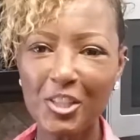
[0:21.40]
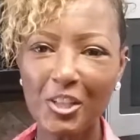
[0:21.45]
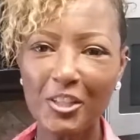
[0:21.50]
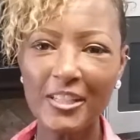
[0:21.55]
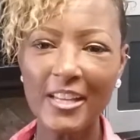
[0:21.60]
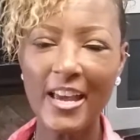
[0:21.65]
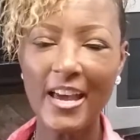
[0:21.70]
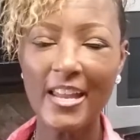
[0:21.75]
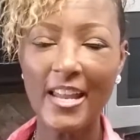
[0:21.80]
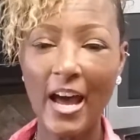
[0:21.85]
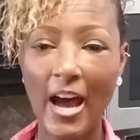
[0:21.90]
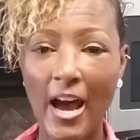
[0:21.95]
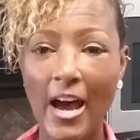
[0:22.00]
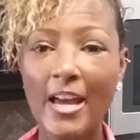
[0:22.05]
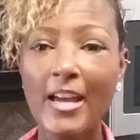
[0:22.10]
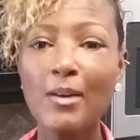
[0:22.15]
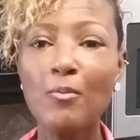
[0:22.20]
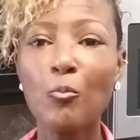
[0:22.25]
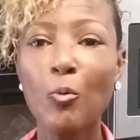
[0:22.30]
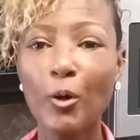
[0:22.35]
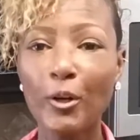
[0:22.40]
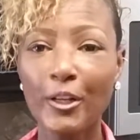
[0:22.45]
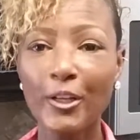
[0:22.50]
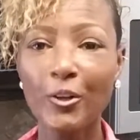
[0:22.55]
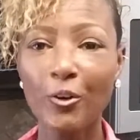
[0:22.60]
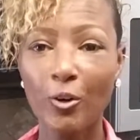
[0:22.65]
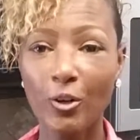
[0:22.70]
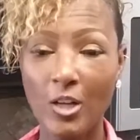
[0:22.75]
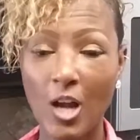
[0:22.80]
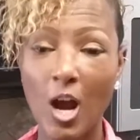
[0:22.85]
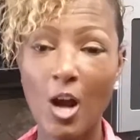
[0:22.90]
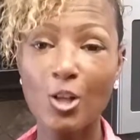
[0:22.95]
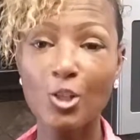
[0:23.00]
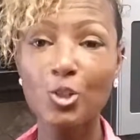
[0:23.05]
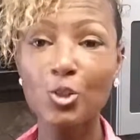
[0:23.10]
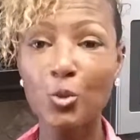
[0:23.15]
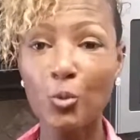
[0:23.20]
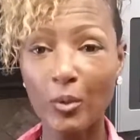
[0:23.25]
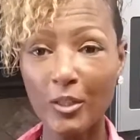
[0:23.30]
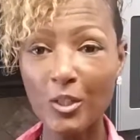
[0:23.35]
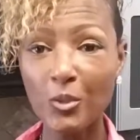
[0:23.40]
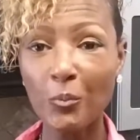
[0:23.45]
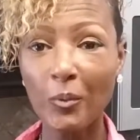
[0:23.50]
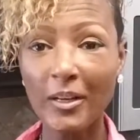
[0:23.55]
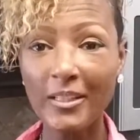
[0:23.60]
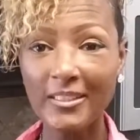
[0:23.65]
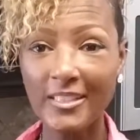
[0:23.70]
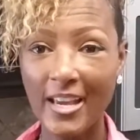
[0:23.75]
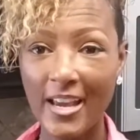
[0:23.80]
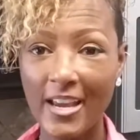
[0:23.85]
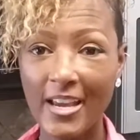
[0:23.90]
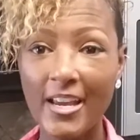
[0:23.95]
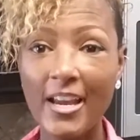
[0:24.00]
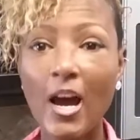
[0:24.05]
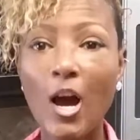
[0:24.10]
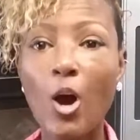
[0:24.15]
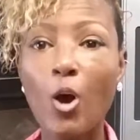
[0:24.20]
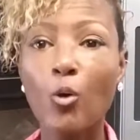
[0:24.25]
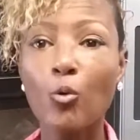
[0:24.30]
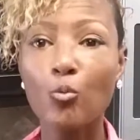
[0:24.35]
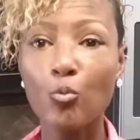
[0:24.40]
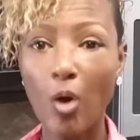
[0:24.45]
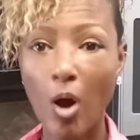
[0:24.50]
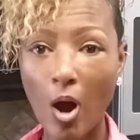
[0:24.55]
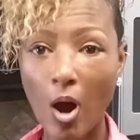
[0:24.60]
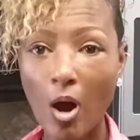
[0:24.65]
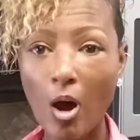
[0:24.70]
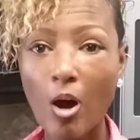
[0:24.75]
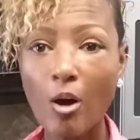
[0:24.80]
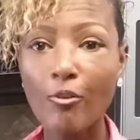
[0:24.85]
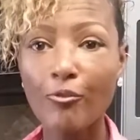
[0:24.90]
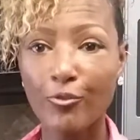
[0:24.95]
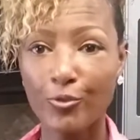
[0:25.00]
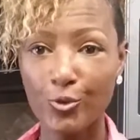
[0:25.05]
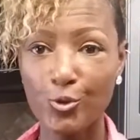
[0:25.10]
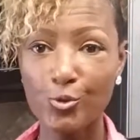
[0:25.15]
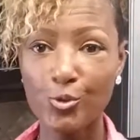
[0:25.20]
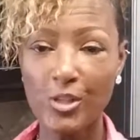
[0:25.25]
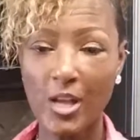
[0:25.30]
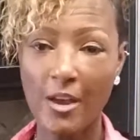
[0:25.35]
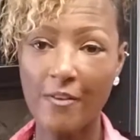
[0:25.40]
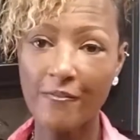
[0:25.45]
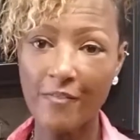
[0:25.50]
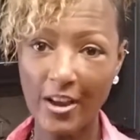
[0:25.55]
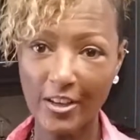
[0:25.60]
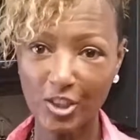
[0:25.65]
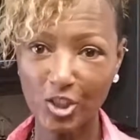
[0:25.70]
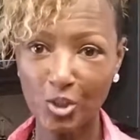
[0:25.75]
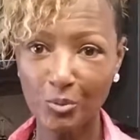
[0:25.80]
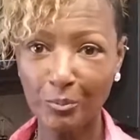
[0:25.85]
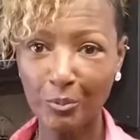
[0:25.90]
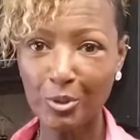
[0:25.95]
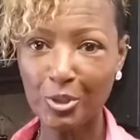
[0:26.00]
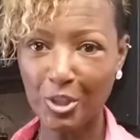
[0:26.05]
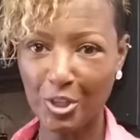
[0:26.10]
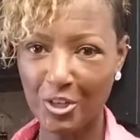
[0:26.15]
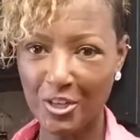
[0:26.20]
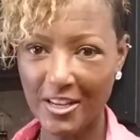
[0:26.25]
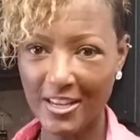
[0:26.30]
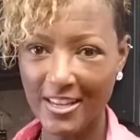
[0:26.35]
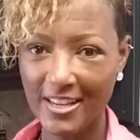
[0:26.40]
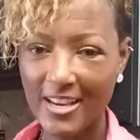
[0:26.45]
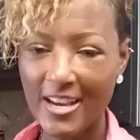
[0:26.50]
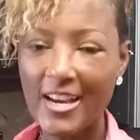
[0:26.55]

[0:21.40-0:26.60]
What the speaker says: Journey, and I am working on our 21-day raw fruits and vegetable journey.